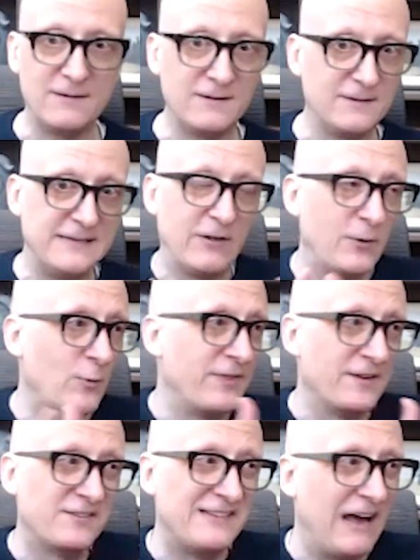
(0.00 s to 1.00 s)
dealing with
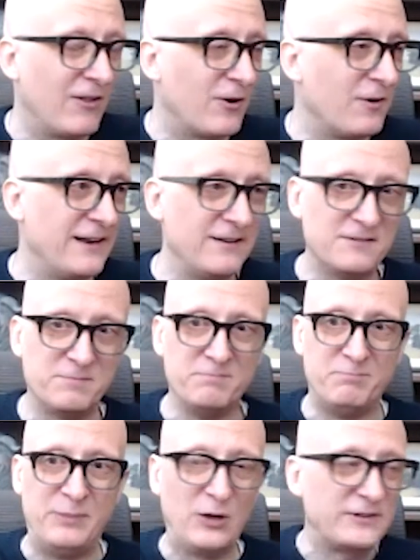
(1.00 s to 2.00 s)
a seller that has
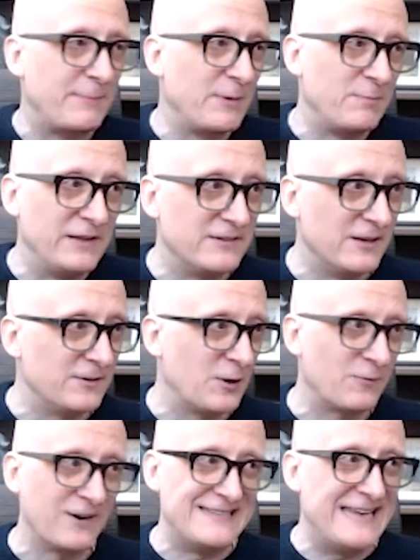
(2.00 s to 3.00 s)
built up a business
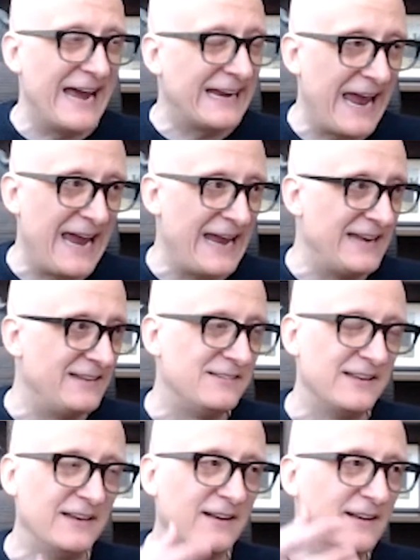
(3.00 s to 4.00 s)
over decades,
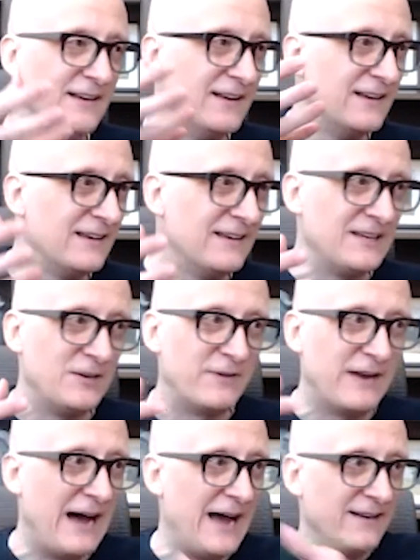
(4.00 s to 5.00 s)
and you've
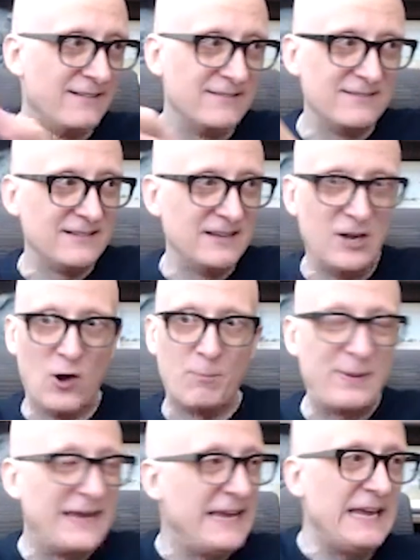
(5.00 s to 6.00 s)
got,
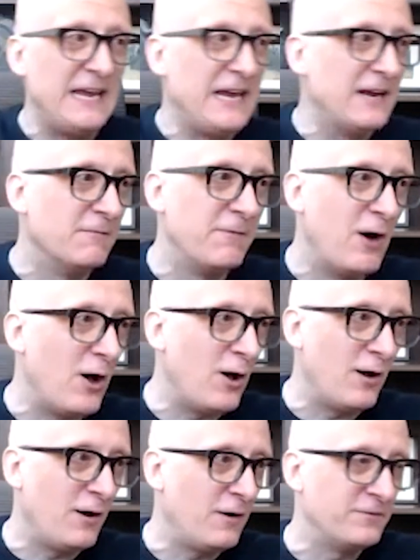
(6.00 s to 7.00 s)
PE
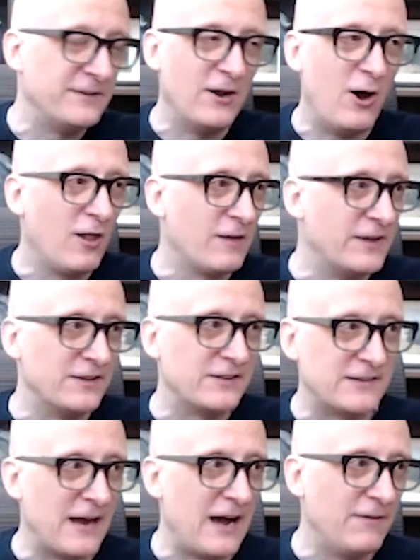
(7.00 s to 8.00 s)
involved and all of this
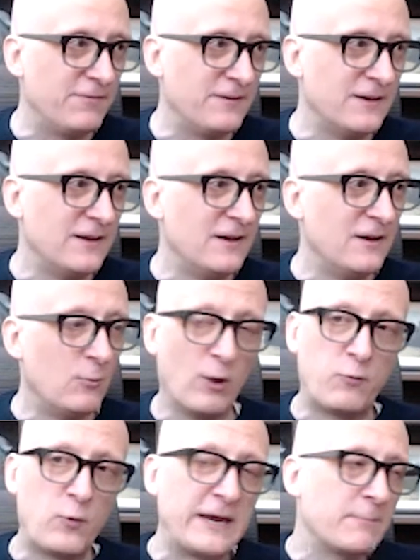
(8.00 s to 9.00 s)
stuff. Well,
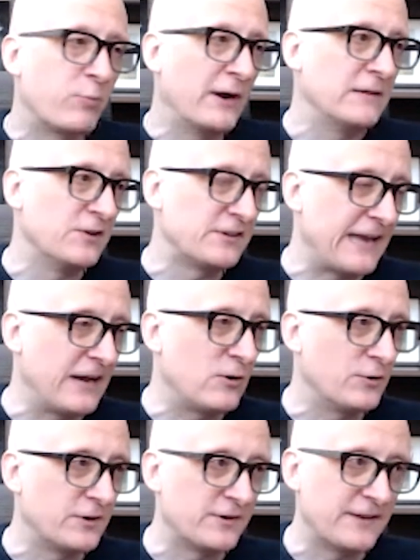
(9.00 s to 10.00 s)
if we can bring those
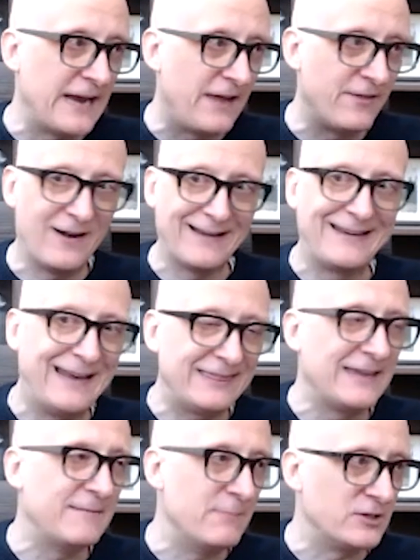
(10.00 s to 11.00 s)
stakeholders together and get
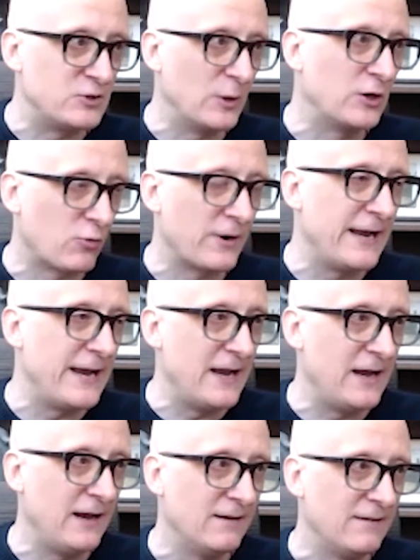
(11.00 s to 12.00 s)
them to
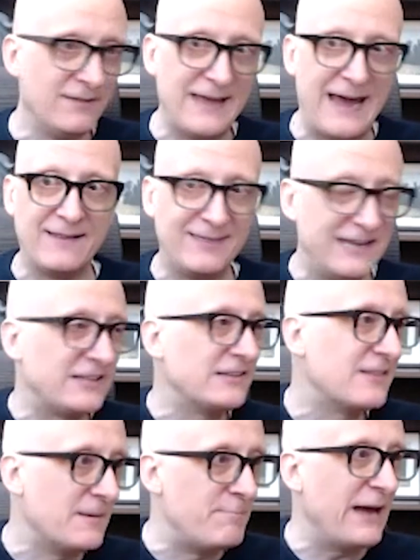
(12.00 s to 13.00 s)
agree that this is
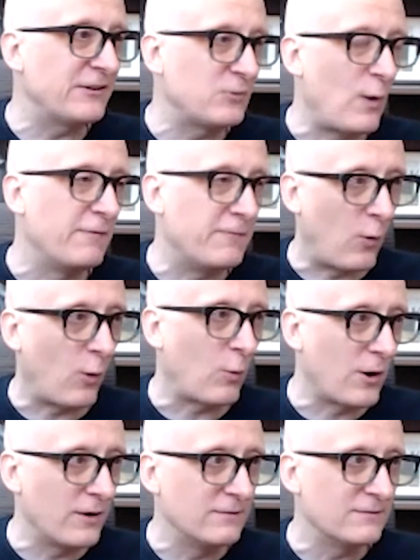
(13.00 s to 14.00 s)
the best way
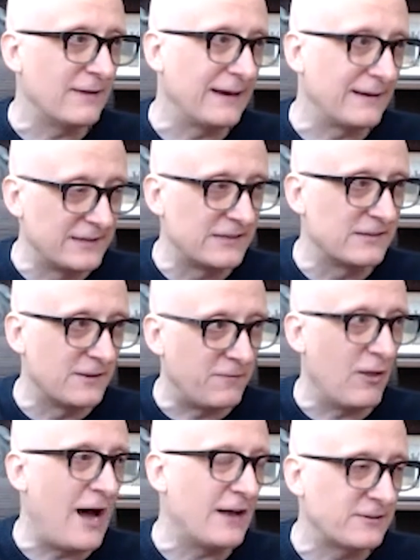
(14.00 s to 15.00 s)
forward, like this is the
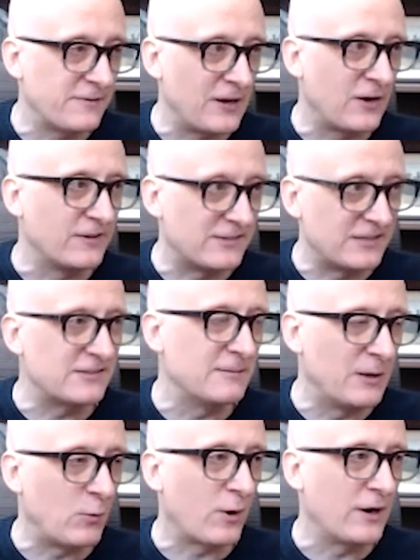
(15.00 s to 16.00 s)
philosophy or the system
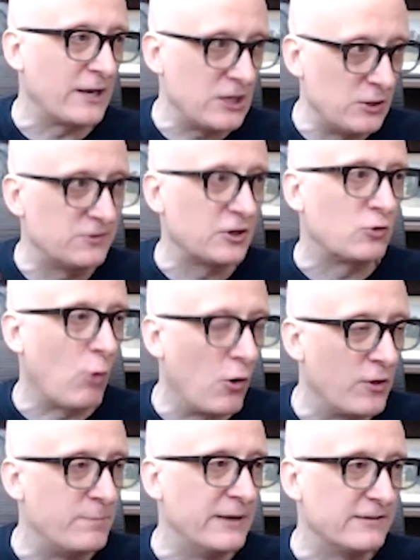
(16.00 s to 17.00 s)
that we're going to use to grow
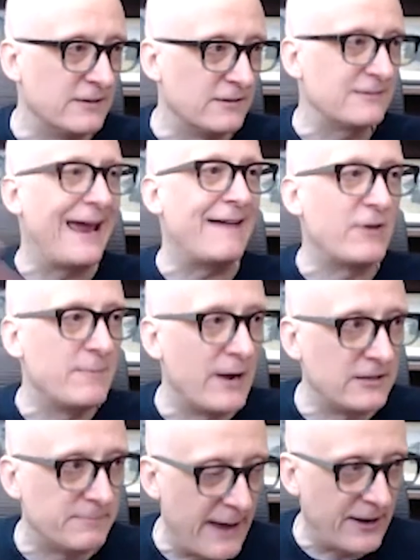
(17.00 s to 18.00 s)
the business to
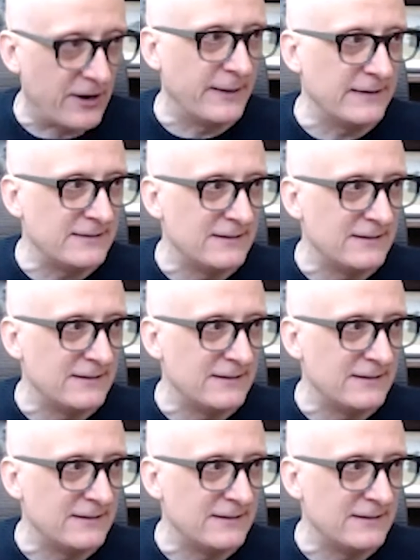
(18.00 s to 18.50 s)
everybody's betterment,